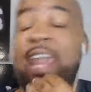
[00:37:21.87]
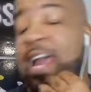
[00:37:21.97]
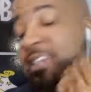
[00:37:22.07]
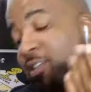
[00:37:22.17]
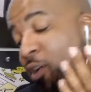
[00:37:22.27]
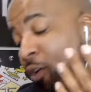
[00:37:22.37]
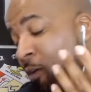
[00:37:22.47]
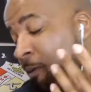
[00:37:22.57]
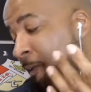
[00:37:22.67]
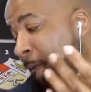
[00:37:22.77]
and I
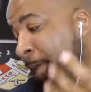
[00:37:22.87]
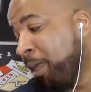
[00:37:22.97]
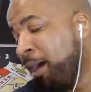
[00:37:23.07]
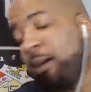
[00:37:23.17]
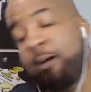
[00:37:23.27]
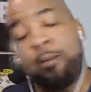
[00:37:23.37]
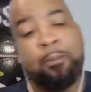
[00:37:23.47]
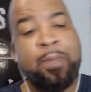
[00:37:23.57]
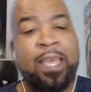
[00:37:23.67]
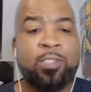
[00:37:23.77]
saw
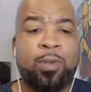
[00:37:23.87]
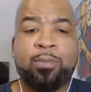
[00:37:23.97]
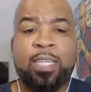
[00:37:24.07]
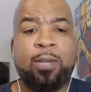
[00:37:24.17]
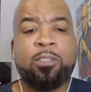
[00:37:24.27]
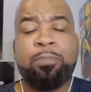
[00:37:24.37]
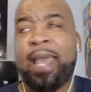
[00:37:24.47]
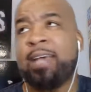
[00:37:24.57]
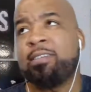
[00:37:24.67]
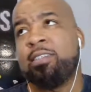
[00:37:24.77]
that Trump did was
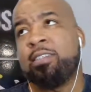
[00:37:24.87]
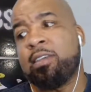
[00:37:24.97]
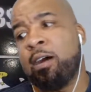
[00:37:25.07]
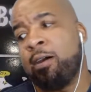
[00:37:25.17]
pass this